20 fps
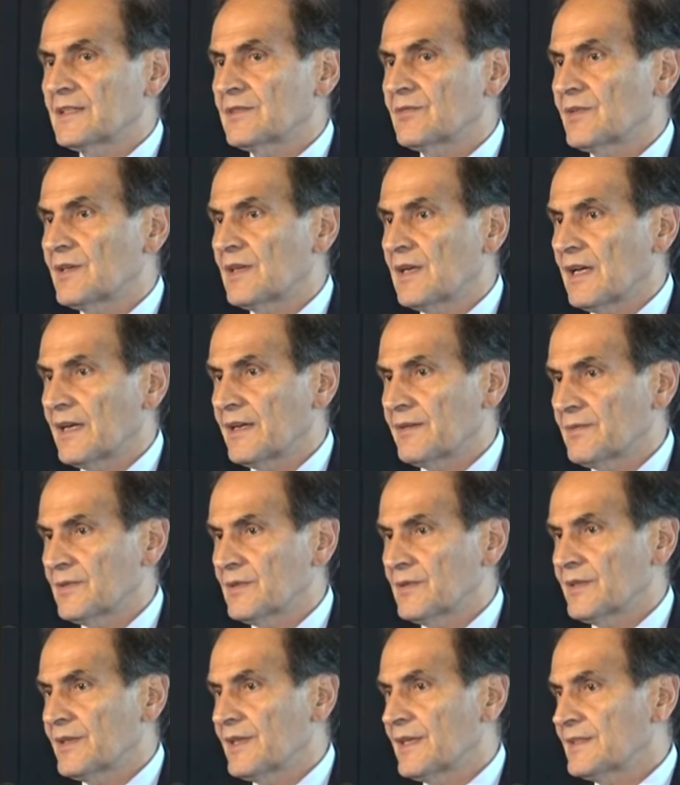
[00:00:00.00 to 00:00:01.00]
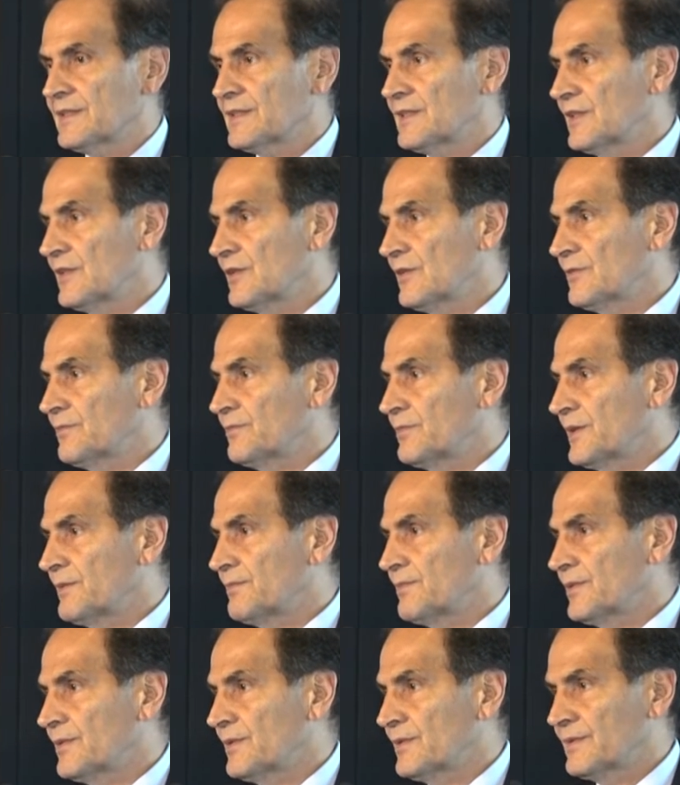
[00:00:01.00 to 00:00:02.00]
as reliable as in young
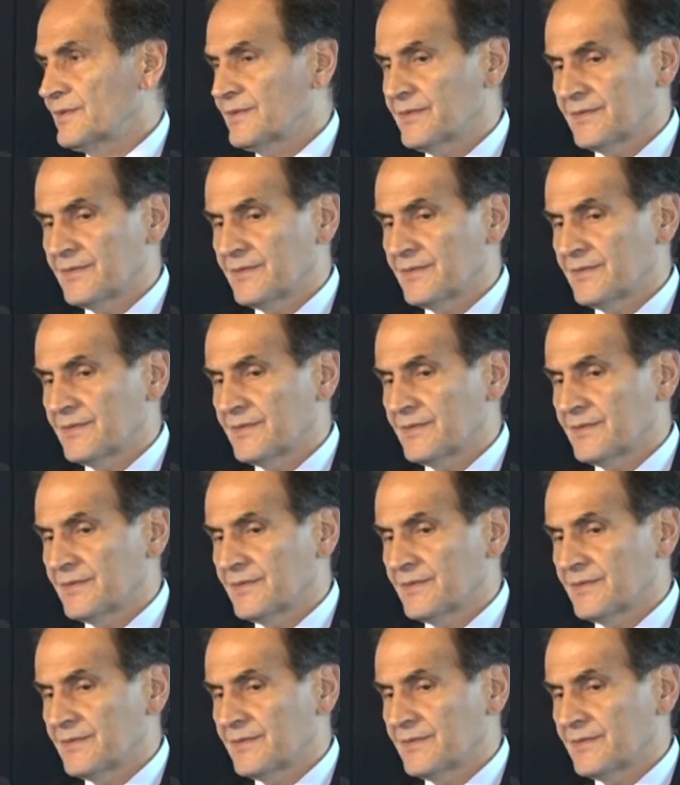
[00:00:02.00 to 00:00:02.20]
people.